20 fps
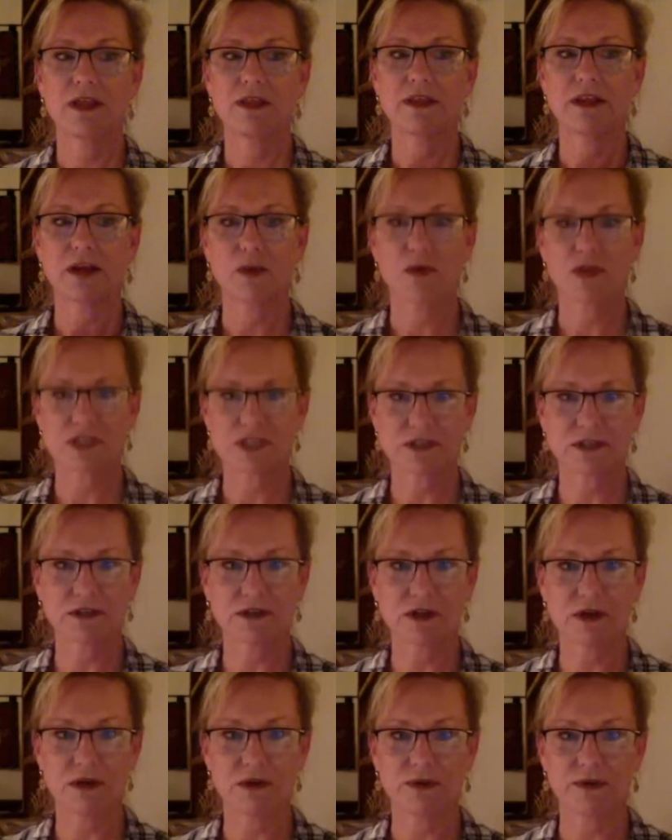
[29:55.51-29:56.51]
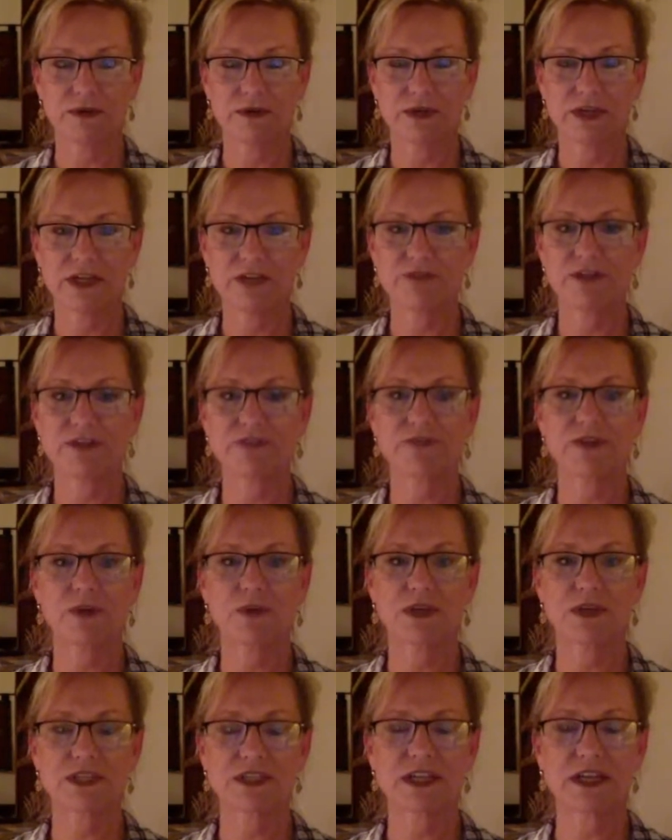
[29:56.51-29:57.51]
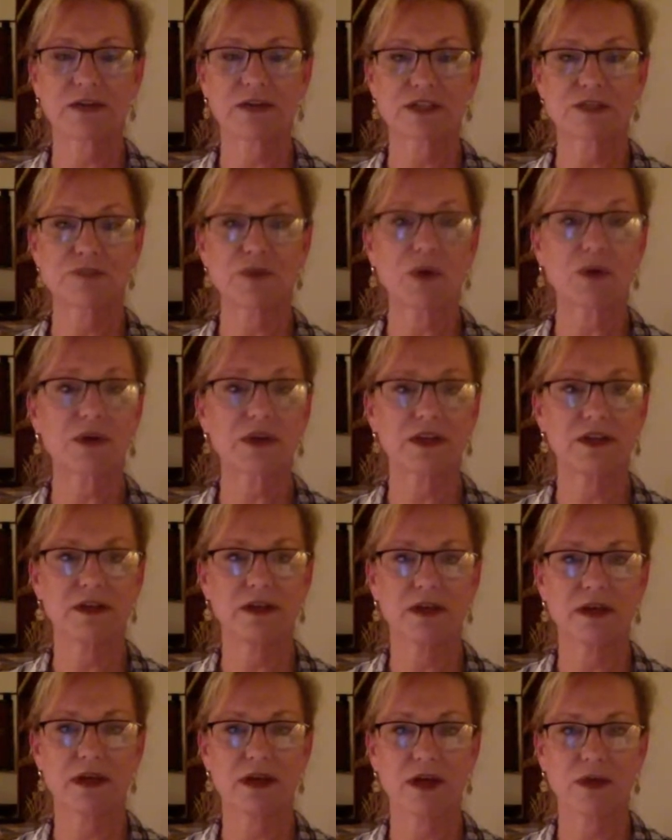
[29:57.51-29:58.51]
that I wasn't alone, Even if I wasn't outspoken,